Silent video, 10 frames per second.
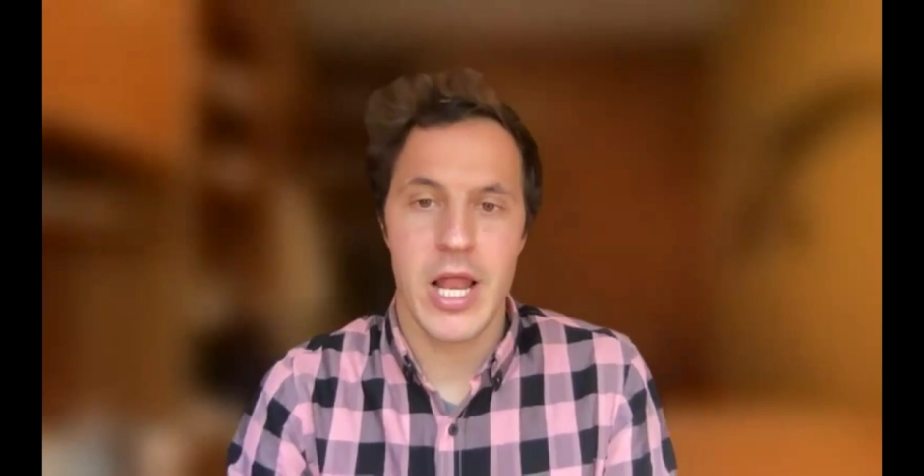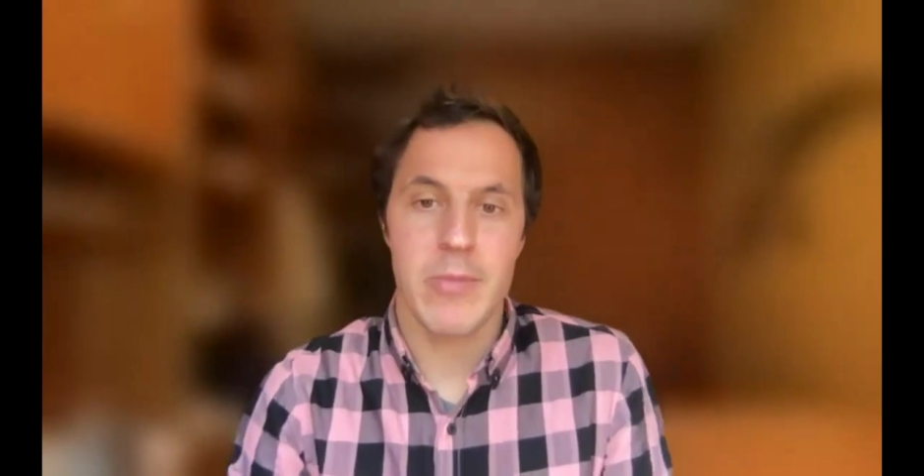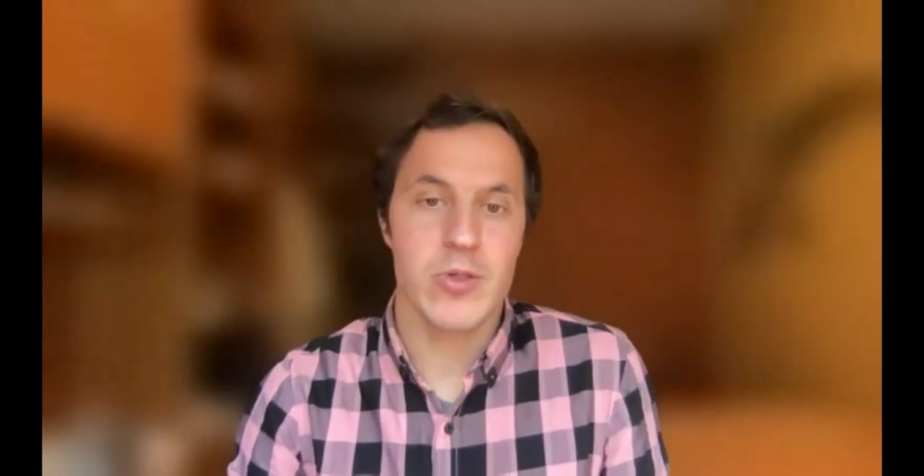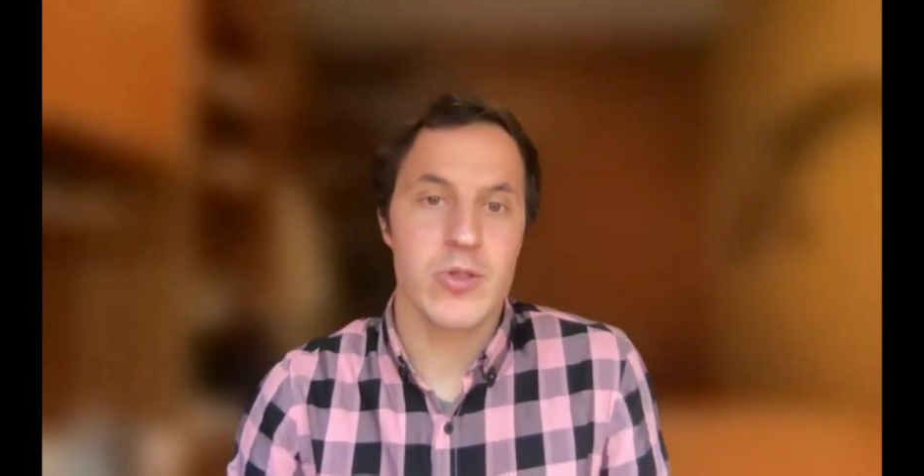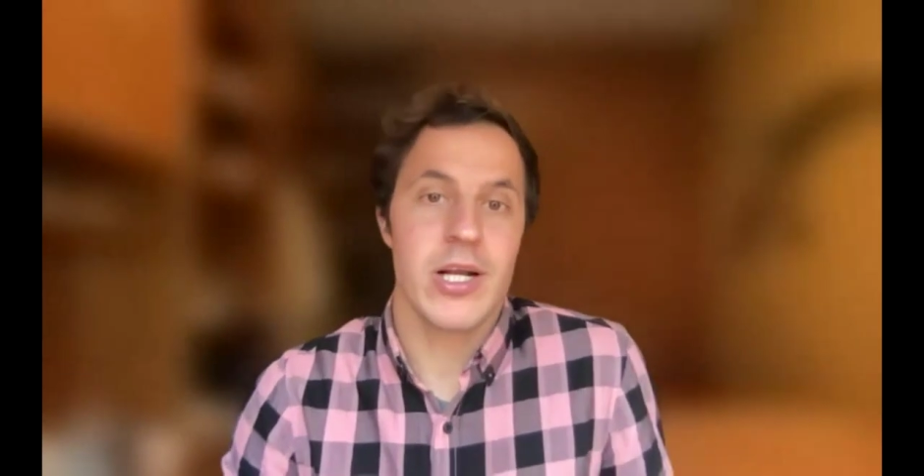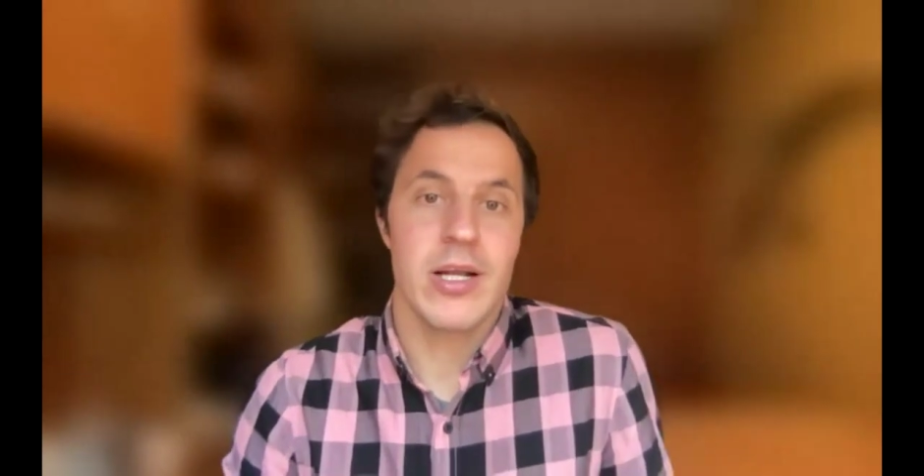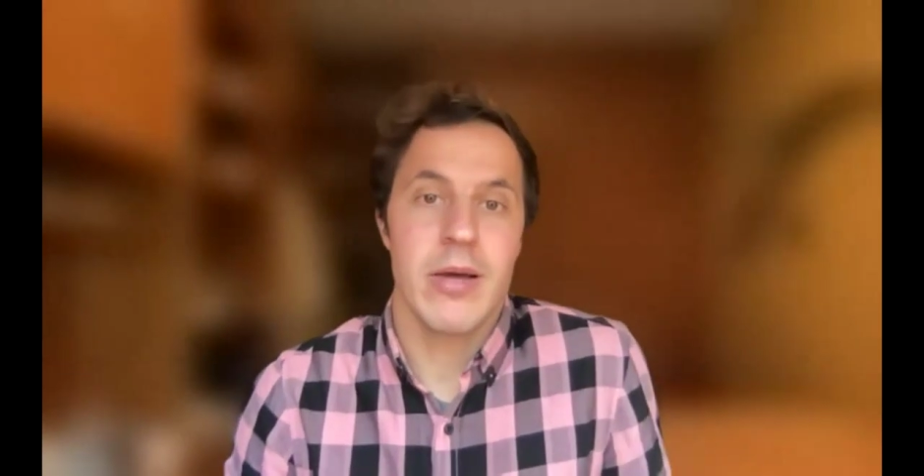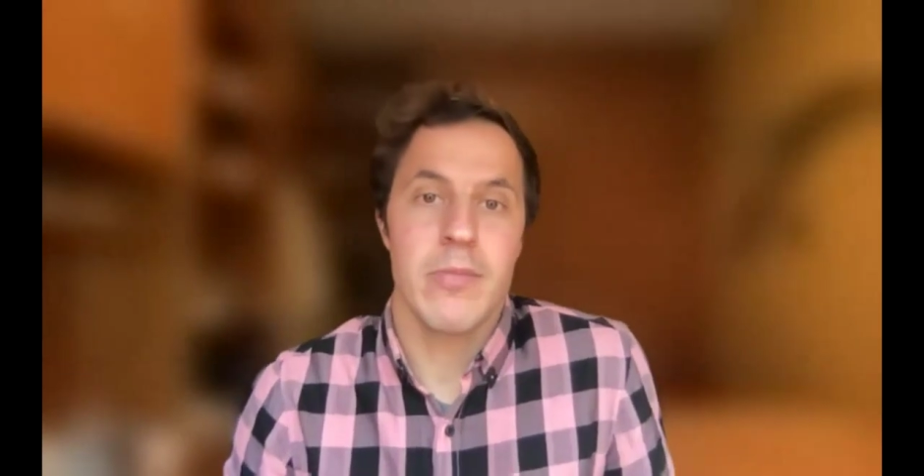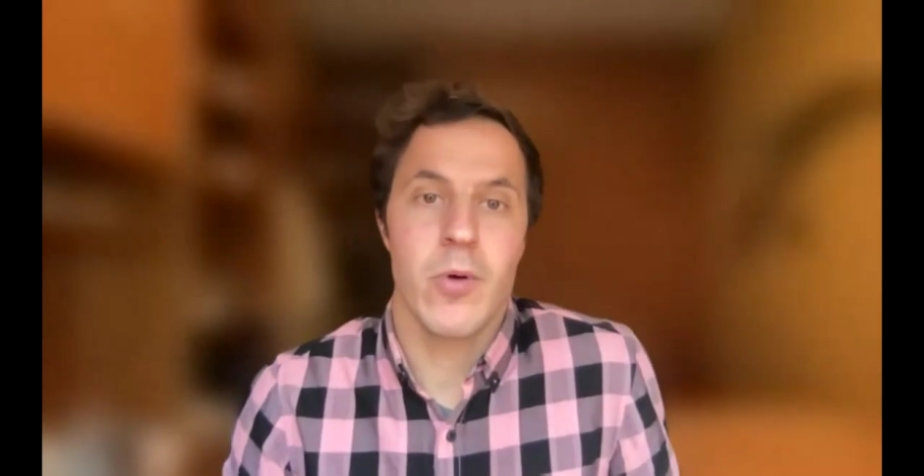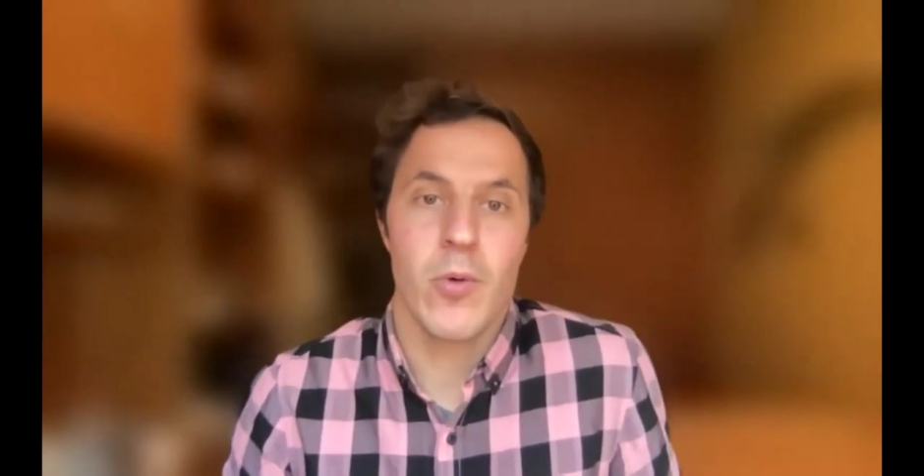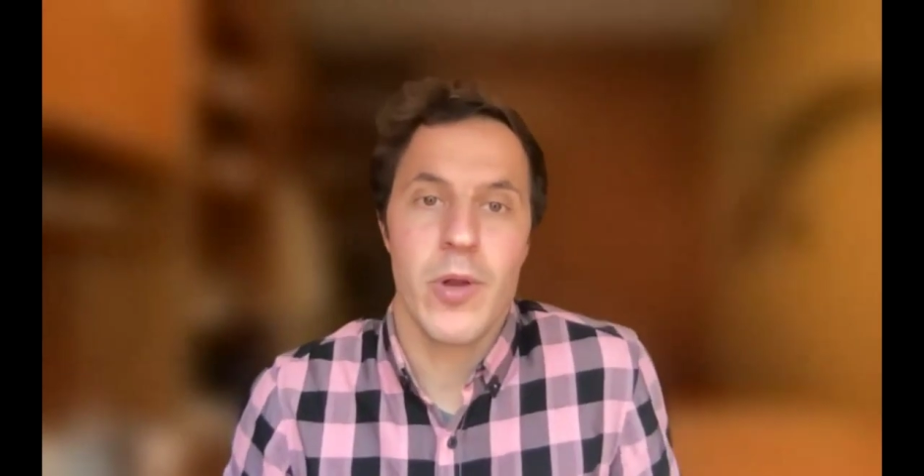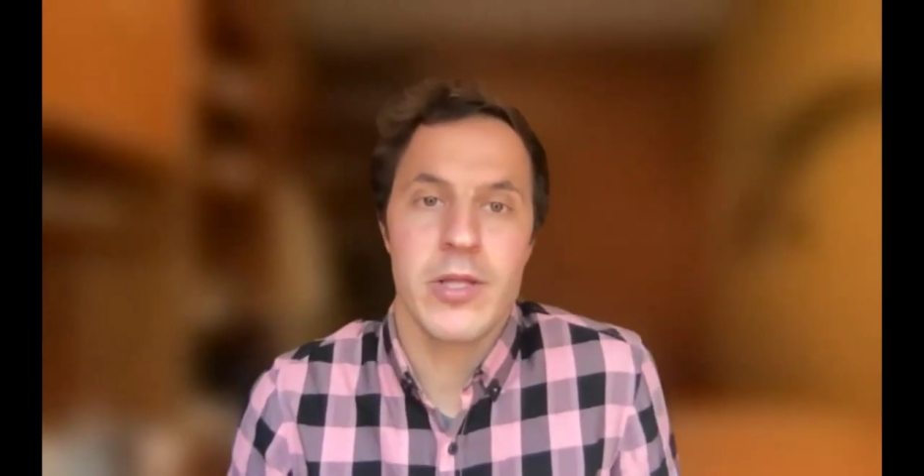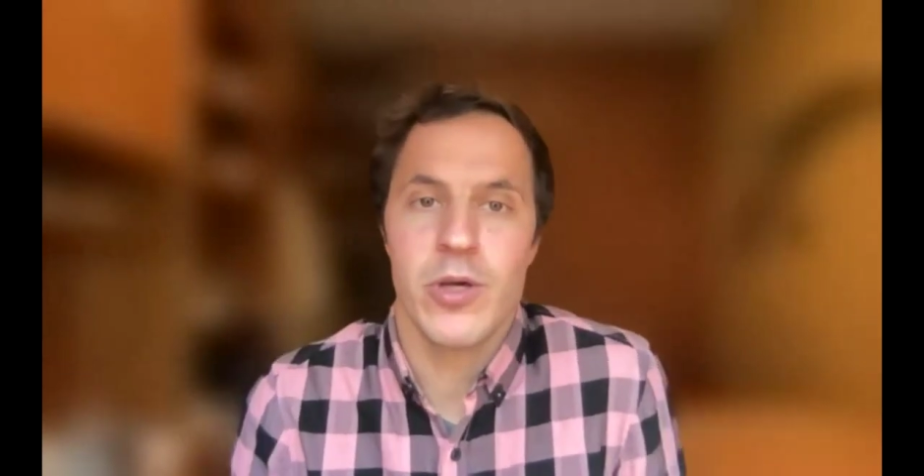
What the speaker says: I'm already